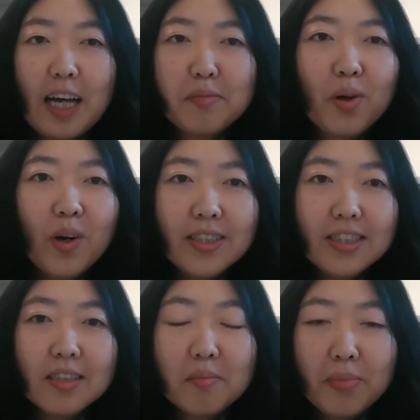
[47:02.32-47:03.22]
cut point,
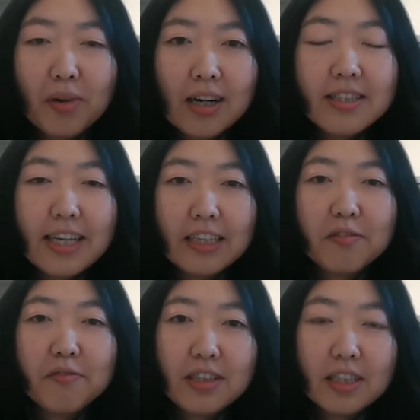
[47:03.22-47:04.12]
the bar set
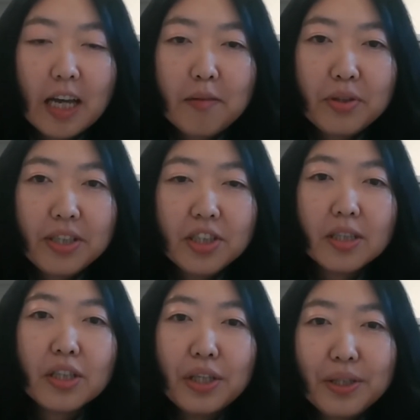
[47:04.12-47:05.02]
for the temperature
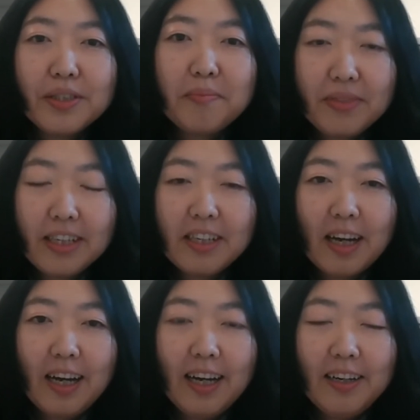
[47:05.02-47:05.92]
could be
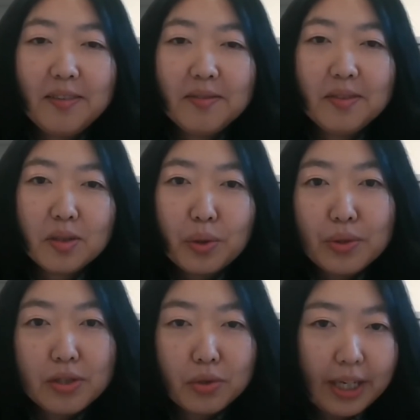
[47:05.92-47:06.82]
too
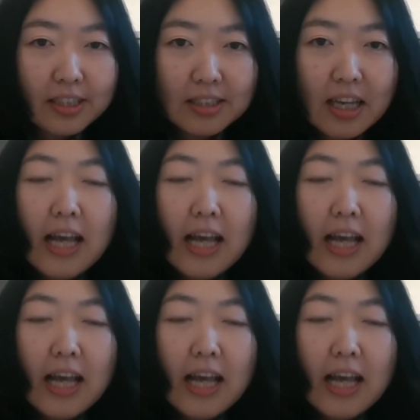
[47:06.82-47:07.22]
strict.